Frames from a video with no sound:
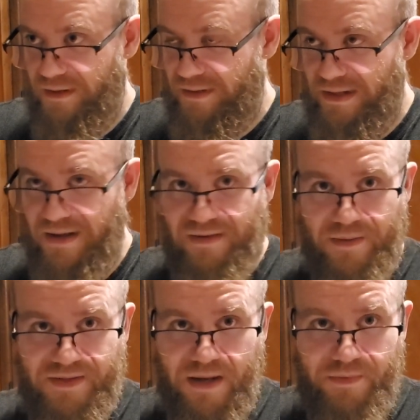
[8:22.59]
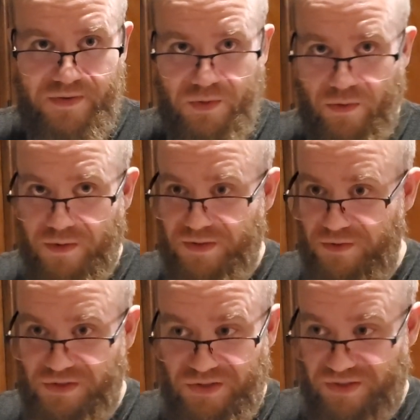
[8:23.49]
didn't have time to stop at the store, so
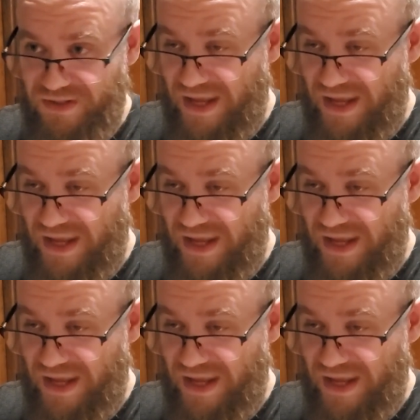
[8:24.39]
she just